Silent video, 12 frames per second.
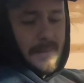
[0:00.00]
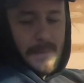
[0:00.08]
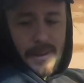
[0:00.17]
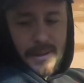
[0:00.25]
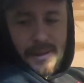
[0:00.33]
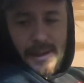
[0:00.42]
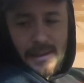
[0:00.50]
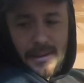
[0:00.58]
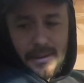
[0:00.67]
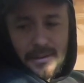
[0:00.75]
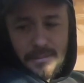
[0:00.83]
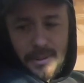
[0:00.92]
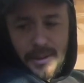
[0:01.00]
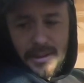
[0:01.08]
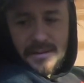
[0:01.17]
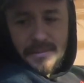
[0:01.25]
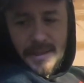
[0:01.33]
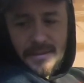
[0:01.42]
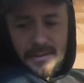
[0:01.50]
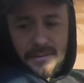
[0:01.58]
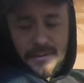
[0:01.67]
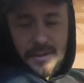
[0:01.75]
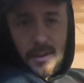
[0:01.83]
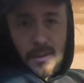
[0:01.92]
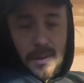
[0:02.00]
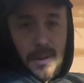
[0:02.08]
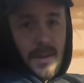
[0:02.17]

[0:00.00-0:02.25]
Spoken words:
but yeah, it's pretty expensive. So,